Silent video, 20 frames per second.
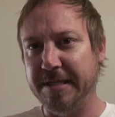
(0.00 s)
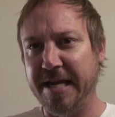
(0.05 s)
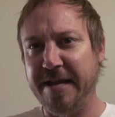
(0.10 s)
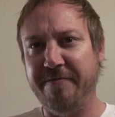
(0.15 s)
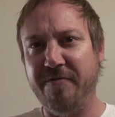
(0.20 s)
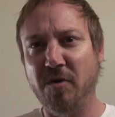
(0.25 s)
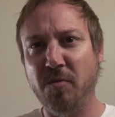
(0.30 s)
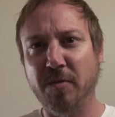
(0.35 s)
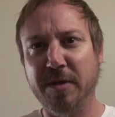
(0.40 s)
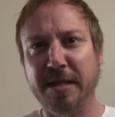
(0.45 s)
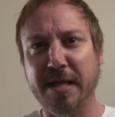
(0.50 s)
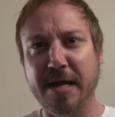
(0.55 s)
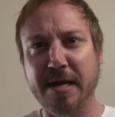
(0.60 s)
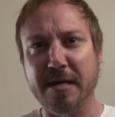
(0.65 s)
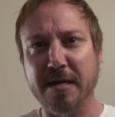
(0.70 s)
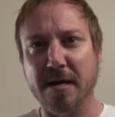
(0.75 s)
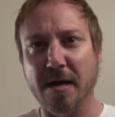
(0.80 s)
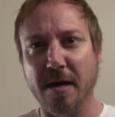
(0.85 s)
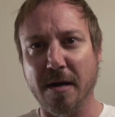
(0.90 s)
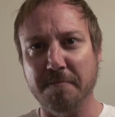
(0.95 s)
even when
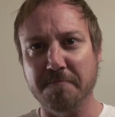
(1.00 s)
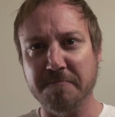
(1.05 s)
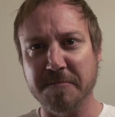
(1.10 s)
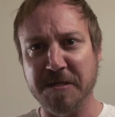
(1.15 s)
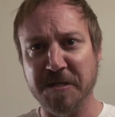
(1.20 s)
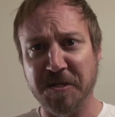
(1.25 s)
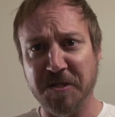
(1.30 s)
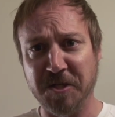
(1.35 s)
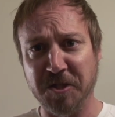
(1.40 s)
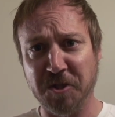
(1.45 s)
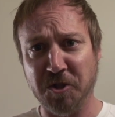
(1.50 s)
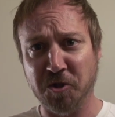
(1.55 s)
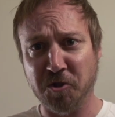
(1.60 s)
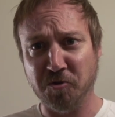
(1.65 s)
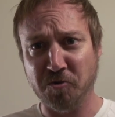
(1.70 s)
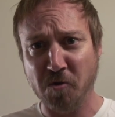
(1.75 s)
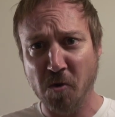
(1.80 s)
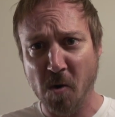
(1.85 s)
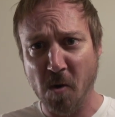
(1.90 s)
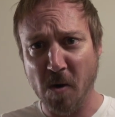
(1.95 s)
they come to
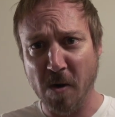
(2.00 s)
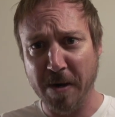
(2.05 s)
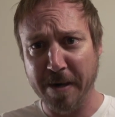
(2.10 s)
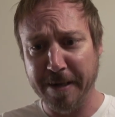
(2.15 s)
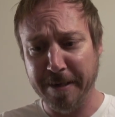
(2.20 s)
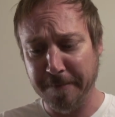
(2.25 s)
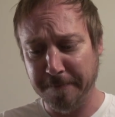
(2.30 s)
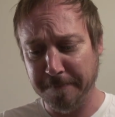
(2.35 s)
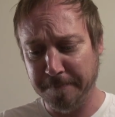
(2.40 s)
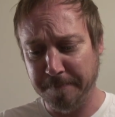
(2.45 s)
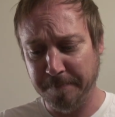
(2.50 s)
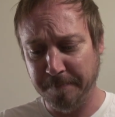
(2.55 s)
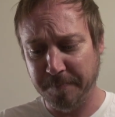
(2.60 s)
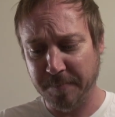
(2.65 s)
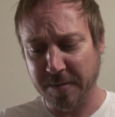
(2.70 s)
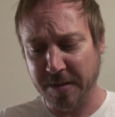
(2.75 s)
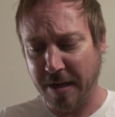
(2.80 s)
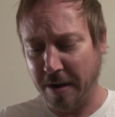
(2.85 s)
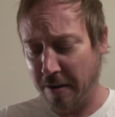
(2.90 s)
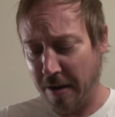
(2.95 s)
destroy.
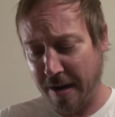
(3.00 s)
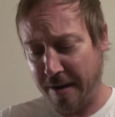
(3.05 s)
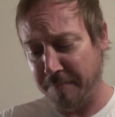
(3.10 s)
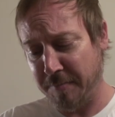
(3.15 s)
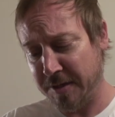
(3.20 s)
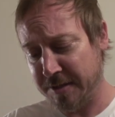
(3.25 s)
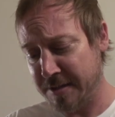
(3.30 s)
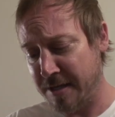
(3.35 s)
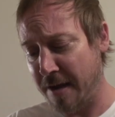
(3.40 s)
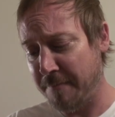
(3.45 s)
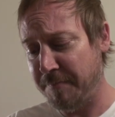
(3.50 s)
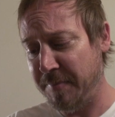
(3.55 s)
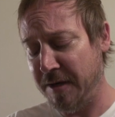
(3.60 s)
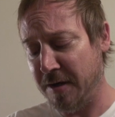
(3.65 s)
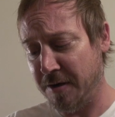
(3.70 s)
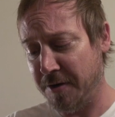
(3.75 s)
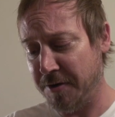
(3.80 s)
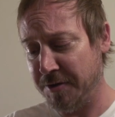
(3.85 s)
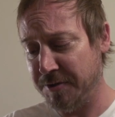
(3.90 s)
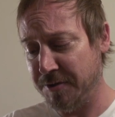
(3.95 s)
Now, I must not
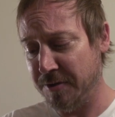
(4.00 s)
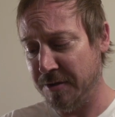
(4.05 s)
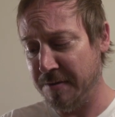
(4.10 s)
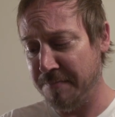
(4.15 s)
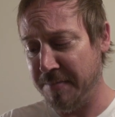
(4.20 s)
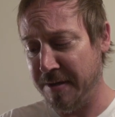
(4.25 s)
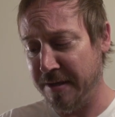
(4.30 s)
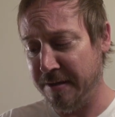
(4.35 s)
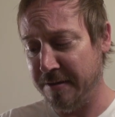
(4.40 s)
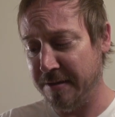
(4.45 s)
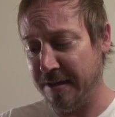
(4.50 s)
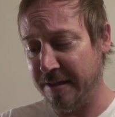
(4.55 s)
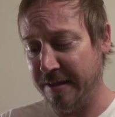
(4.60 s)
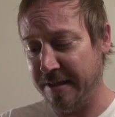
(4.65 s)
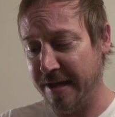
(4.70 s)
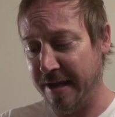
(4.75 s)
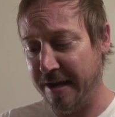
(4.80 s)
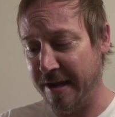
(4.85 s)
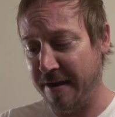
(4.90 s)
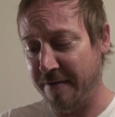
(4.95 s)
be understood to mean that
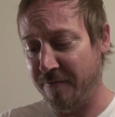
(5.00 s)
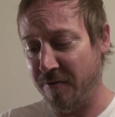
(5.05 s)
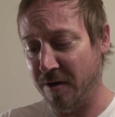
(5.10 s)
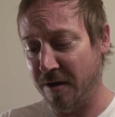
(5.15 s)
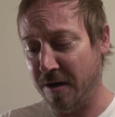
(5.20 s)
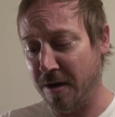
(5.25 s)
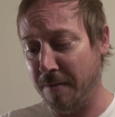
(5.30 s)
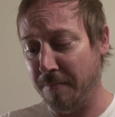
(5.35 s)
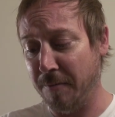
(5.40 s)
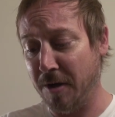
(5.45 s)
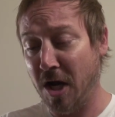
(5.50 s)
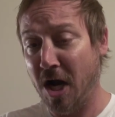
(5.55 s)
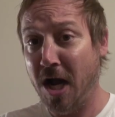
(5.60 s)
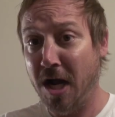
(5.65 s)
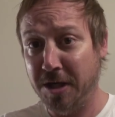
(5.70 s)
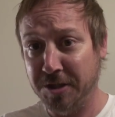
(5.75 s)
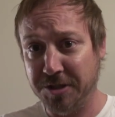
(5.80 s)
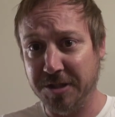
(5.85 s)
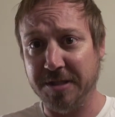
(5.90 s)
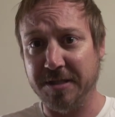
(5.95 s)
they ever come
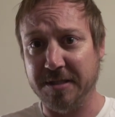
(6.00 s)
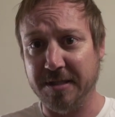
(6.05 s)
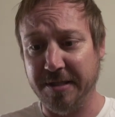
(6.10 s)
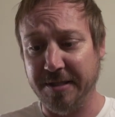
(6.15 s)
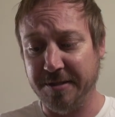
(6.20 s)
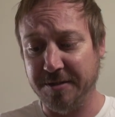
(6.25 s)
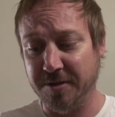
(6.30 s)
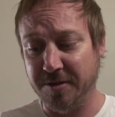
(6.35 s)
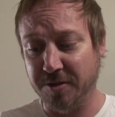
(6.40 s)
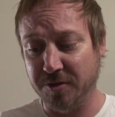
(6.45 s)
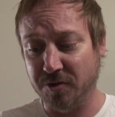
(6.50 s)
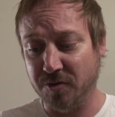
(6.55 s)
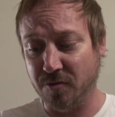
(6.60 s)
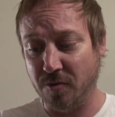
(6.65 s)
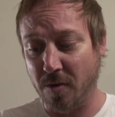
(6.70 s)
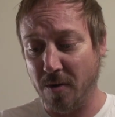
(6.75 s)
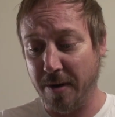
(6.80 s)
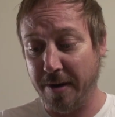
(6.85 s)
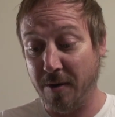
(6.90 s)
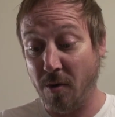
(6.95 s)
consciously to
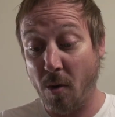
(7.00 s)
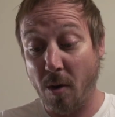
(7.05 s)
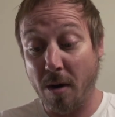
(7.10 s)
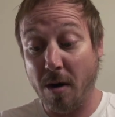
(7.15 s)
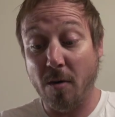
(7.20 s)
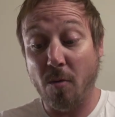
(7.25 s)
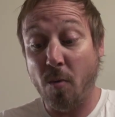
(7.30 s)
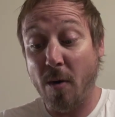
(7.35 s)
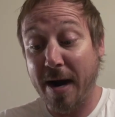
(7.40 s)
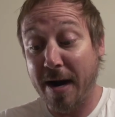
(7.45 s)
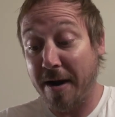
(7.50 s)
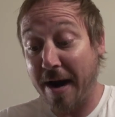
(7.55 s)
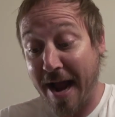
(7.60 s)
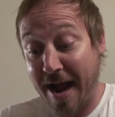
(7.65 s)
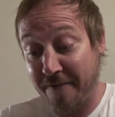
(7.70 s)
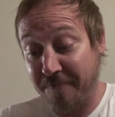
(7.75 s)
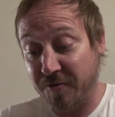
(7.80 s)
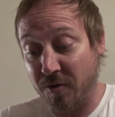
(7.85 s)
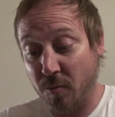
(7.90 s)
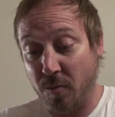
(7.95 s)
destroy, or are aware
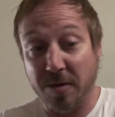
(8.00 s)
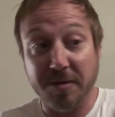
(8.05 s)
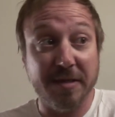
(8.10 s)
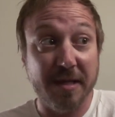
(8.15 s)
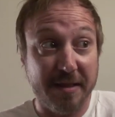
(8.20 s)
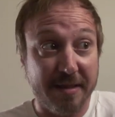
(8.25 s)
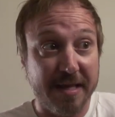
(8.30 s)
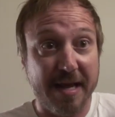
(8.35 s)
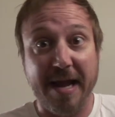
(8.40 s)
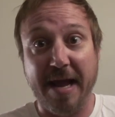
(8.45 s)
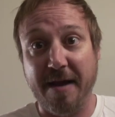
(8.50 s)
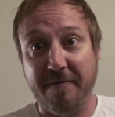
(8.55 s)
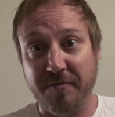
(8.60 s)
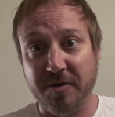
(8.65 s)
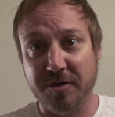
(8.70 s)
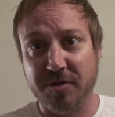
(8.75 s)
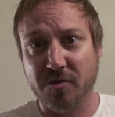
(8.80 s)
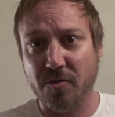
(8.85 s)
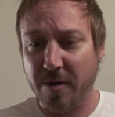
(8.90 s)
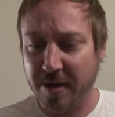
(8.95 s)
afterward that they have
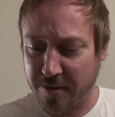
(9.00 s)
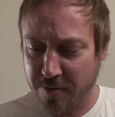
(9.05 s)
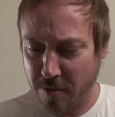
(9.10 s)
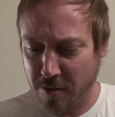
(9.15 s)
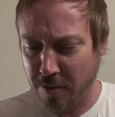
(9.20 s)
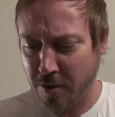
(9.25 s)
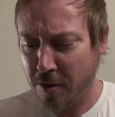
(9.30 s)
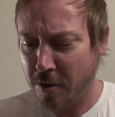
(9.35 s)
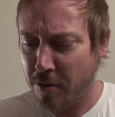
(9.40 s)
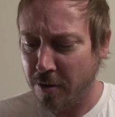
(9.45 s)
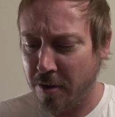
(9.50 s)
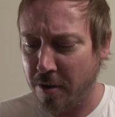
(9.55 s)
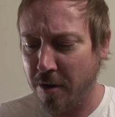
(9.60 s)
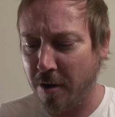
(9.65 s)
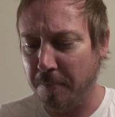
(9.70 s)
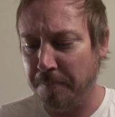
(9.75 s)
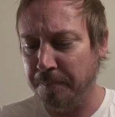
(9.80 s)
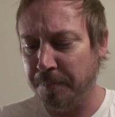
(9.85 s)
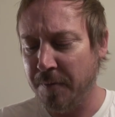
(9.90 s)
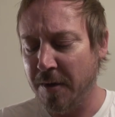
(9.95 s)
destroyed. No, no, no, no,
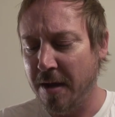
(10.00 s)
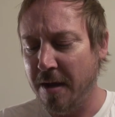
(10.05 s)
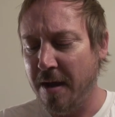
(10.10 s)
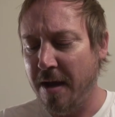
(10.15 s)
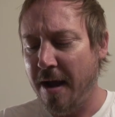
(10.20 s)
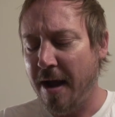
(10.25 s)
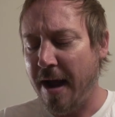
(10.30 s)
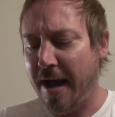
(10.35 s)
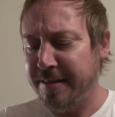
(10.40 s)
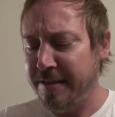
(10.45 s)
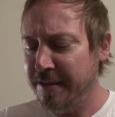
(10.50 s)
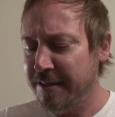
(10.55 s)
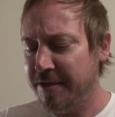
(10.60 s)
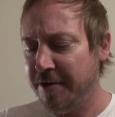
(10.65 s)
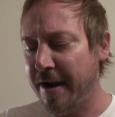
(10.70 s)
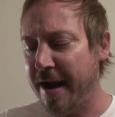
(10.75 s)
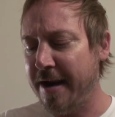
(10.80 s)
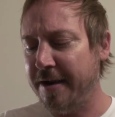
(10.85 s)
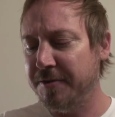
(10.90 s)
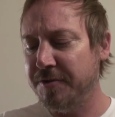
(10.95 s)
no. I think
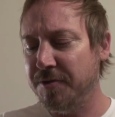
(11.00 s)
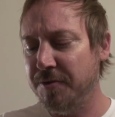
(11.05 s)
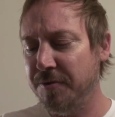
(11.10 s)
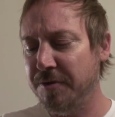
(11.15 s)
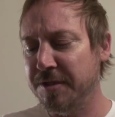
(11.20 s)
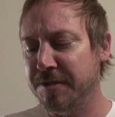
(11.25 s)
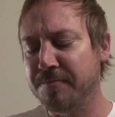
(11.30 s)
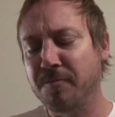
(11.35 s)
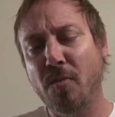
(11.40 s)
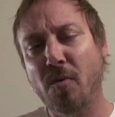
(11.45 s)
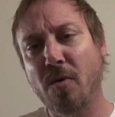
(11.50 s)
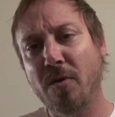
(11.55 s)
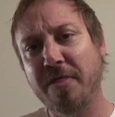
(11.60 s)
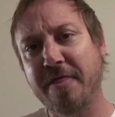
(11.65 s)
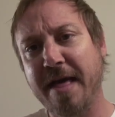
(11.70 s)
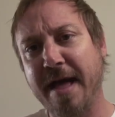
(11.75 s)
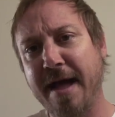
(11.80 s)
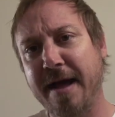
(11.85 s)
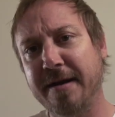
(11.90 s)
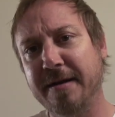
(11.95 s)
their attitude is more
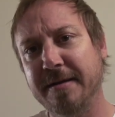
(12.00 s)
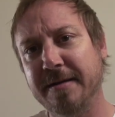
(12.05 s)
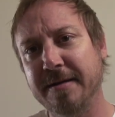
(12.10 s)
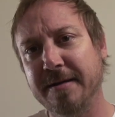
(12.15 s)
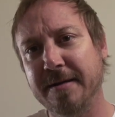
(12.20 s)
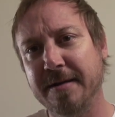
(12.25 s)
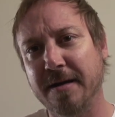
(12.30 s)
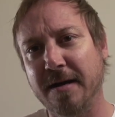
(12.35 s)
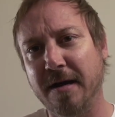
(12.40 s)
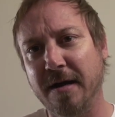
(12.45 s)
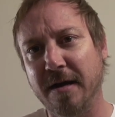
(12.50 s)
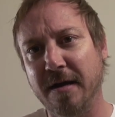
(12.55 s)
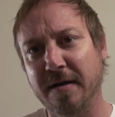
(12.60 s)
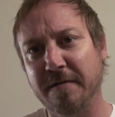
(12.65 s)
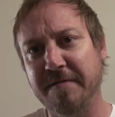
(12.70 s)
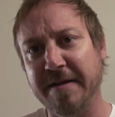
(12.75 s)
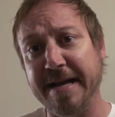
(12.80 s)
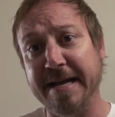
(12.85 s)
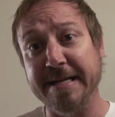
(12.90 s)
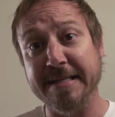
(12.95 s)
that
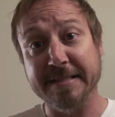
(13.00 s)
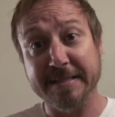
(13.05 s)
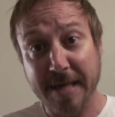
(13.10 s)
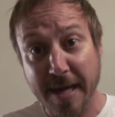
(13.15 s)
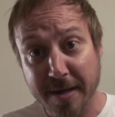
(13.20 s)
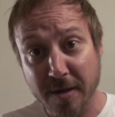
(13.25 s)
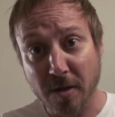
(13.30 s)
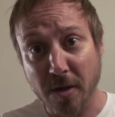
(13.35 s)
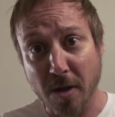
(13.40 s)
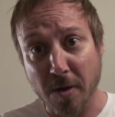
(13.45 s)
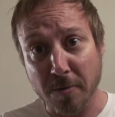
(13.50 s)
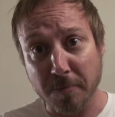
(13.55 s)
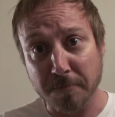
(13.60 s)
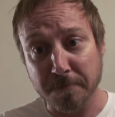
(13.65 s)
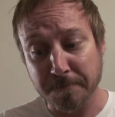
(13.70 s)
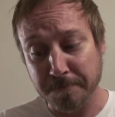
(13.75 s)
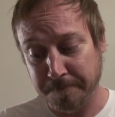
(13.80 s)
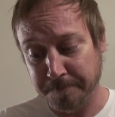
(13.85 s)
of a cyclone,